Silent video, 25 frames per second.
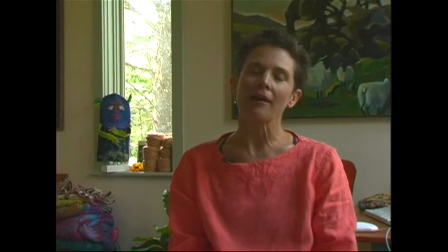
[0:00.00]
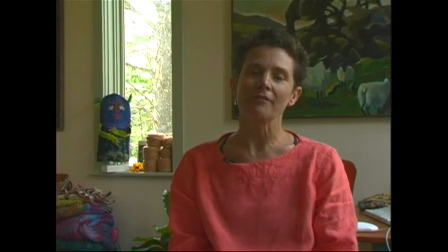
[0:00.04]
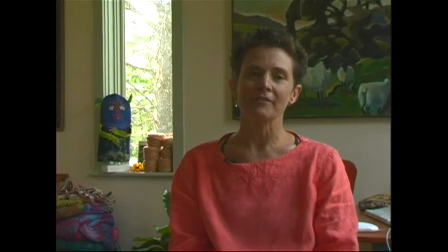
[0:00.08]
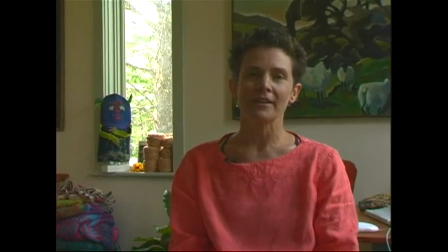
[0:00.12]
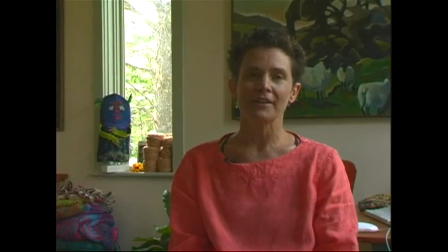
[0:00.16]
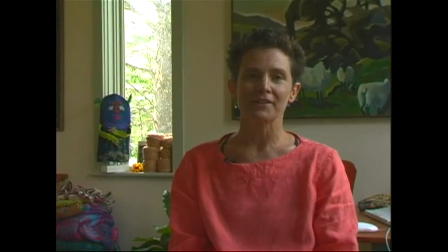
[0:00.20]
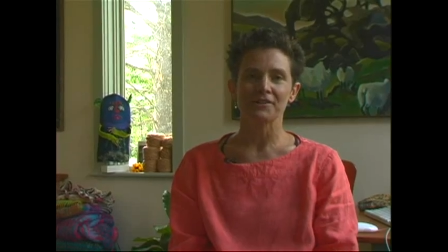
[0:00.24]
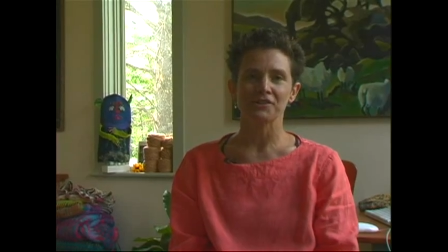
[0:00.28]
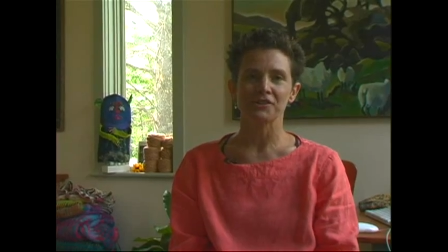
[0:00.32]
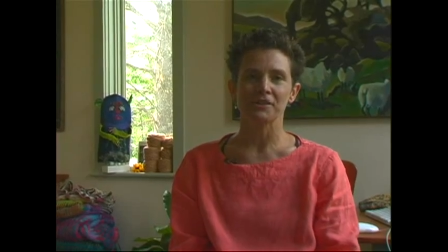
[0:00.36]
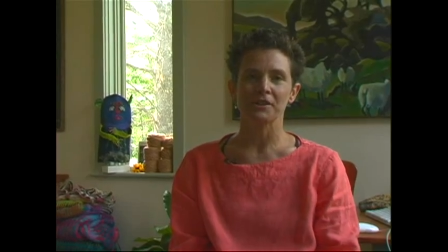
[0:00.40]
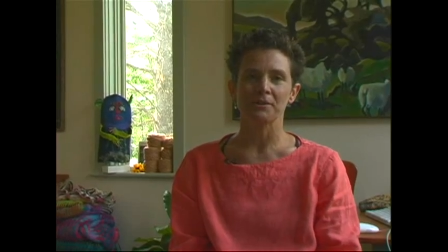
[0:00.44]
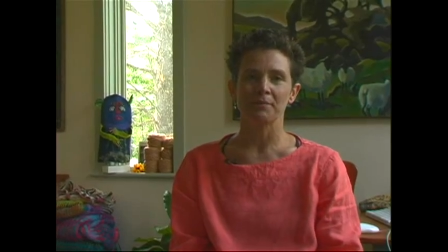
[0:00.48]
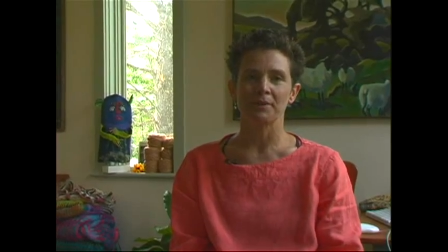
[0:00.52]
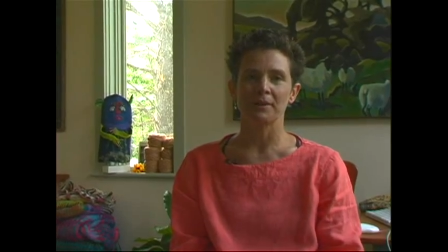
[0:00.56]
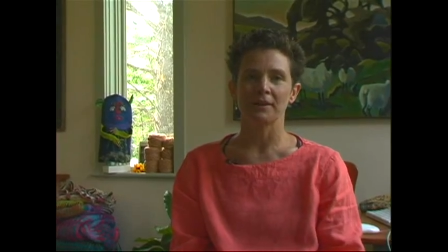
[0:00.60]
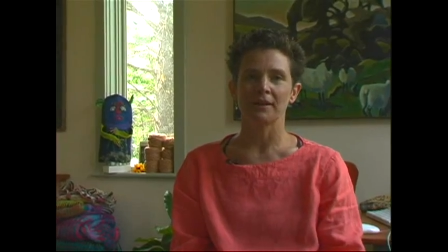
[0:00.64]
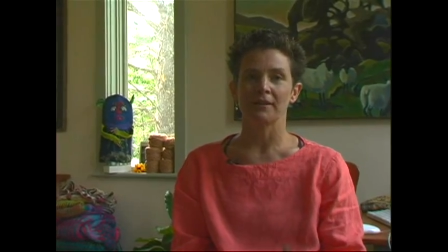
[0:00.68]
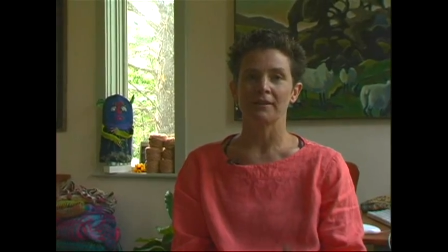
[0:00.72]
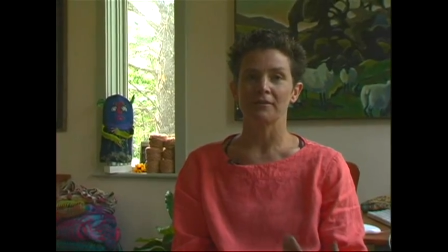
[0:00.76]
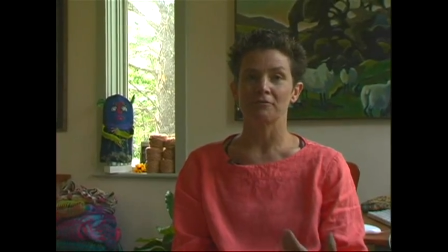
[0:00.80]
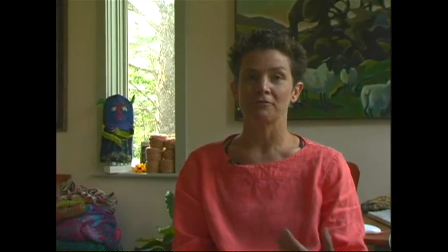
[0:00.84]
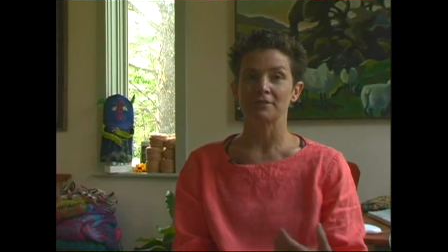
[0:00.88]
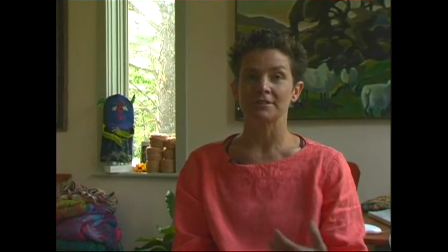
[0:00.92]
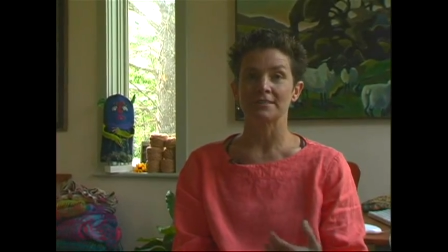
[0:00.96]
actually been
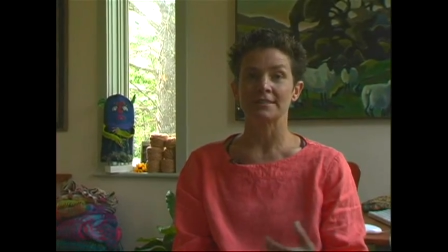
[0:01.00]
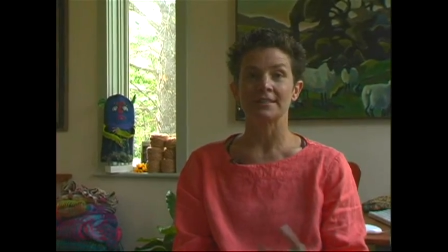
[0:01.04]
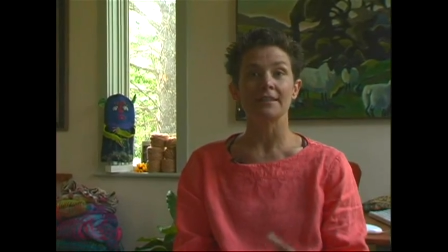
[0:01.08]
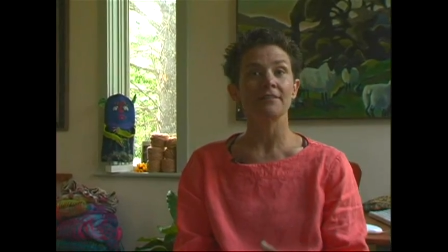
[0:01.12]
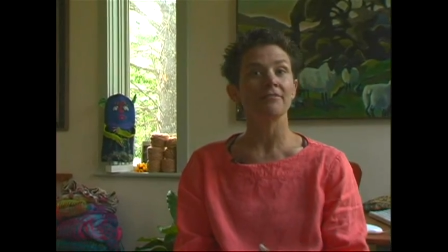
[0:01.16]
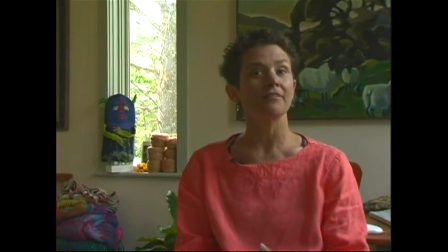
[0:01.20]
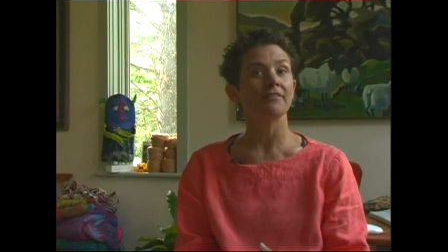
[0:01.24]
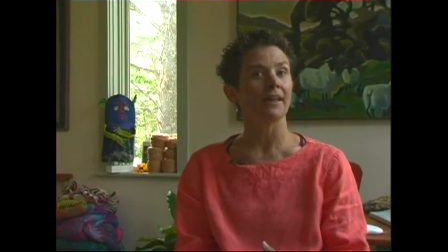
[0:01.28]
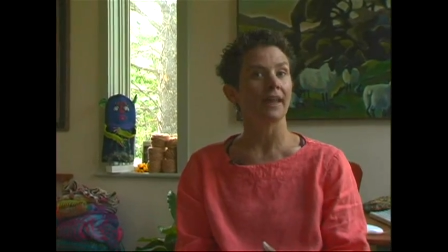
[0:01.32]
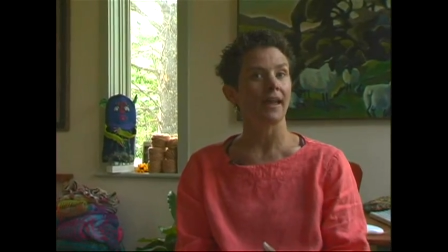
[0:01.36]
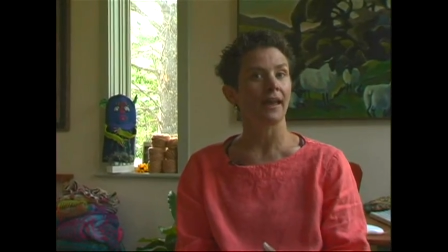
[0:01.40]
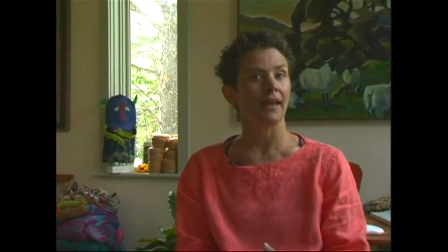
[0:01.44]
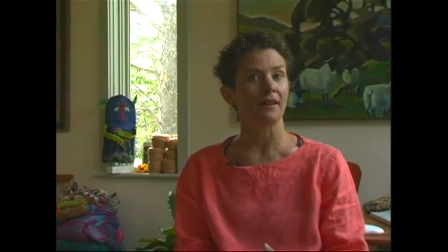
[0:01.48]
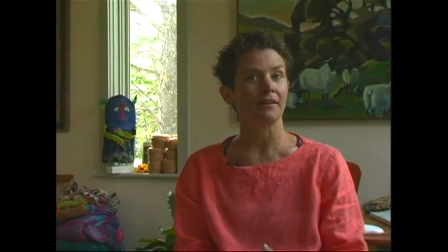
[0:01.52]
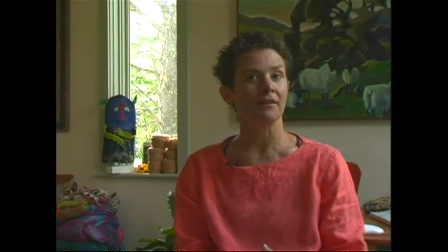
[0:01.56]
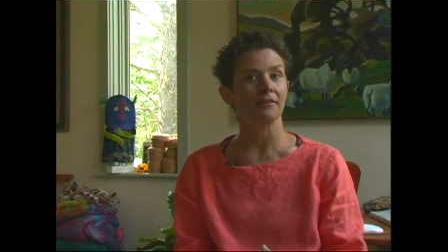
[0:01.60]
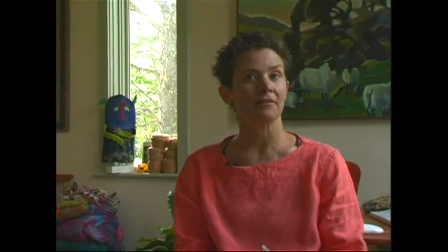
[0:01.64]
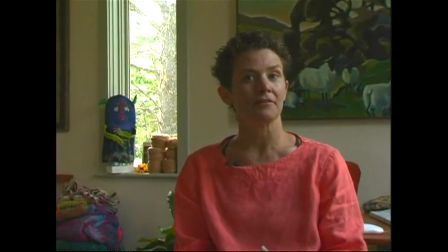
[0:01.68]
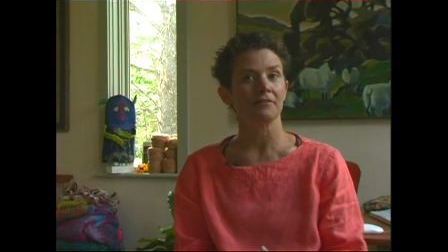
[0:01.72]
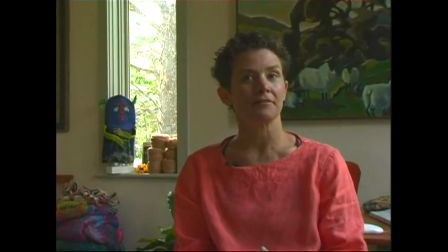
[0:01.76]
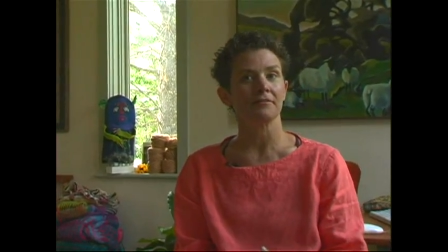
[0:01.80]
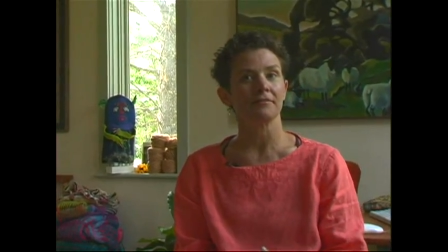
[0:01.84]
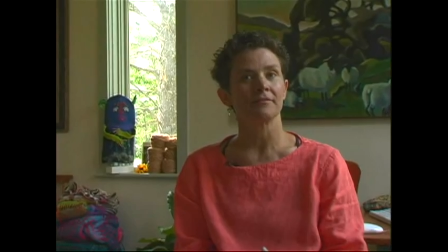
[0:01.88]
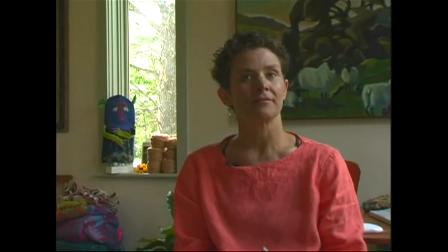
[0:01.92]
on the receiving end